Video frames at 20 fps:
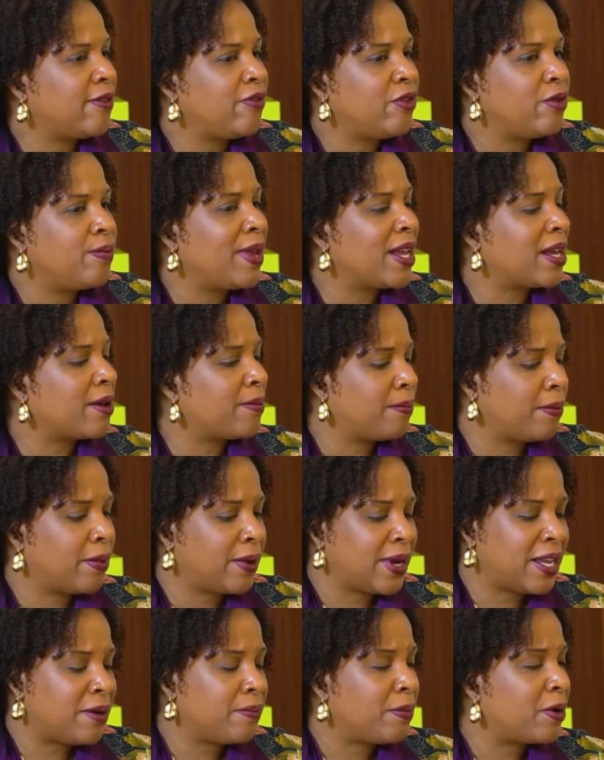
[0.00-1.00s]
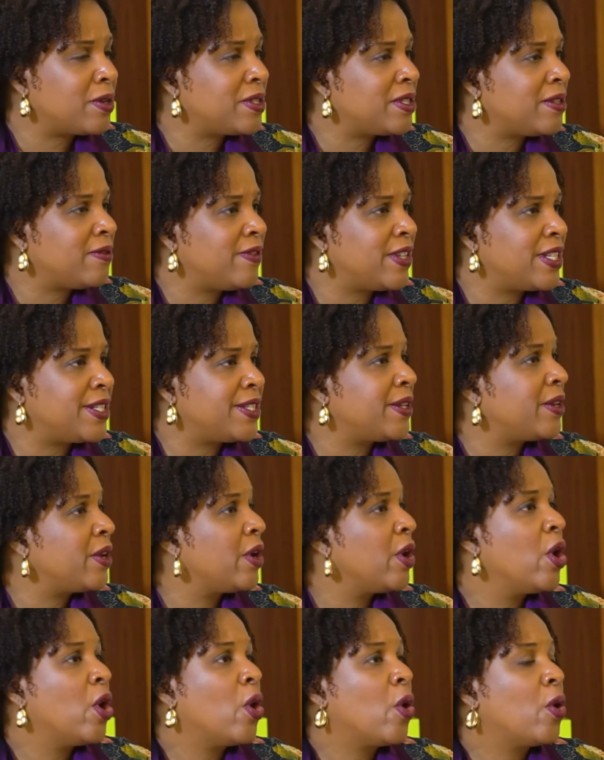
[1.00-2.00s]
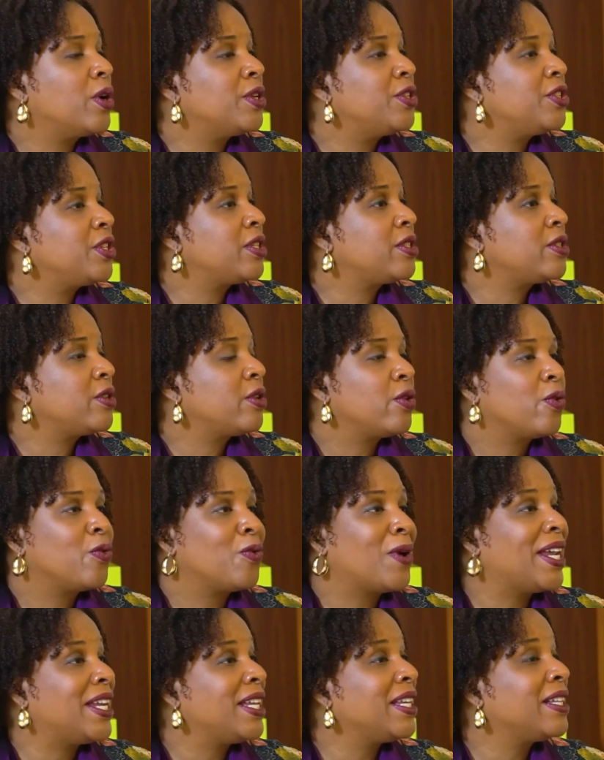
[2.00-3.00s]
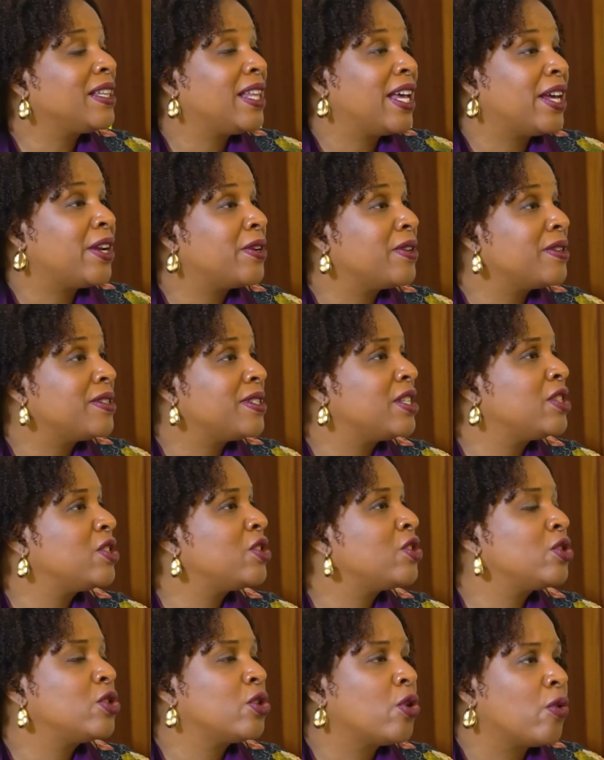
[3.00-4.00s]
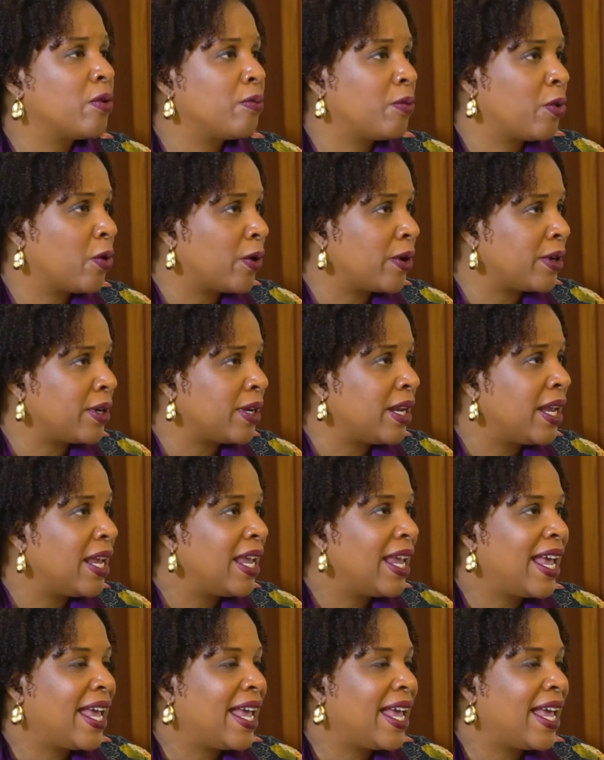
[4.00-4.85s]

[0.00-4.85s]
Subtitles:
If you make an in-person visit or just writing letters, it's so important.